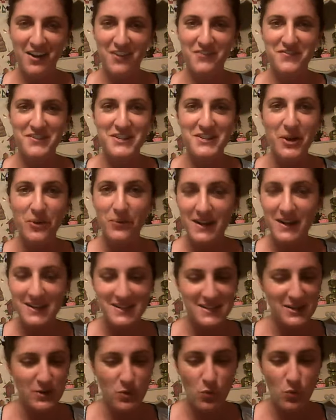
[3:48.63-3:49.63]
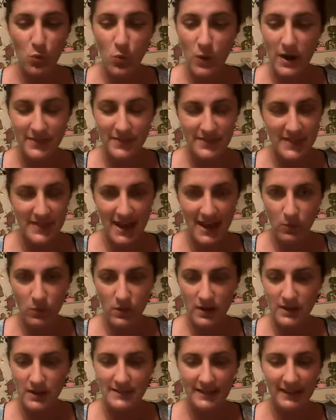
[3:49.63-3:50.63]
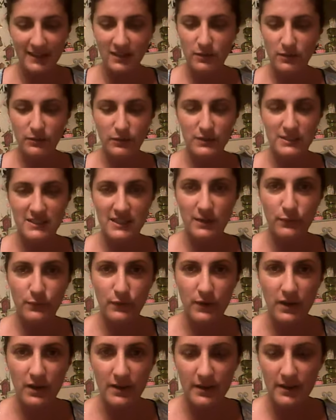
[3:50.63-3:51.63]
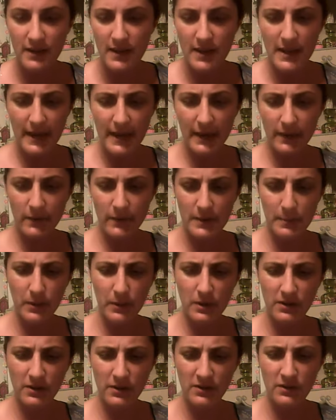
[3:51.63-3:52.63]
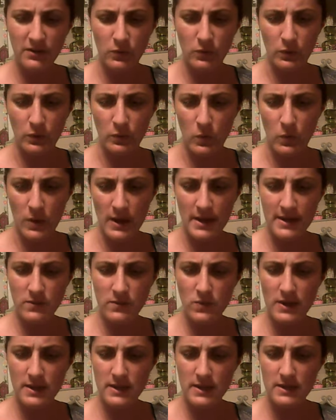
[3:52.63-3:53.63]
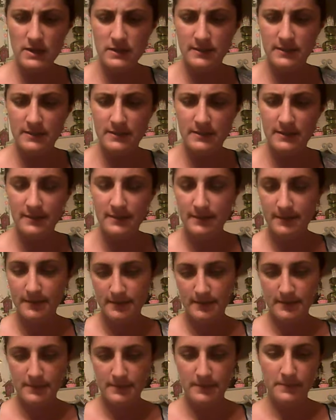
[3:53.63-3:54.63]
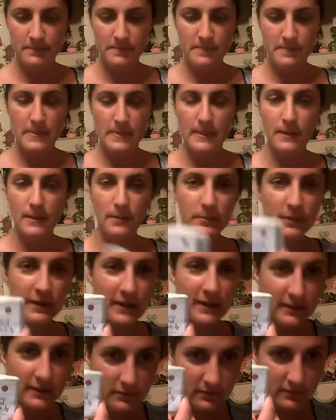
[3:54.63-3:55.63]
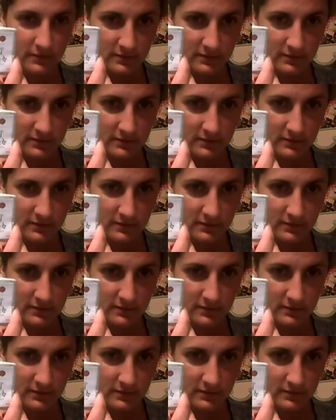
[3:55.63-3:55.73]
I have no idea what that was. I didn't know it was something for hot. Harry Potter or what it was, but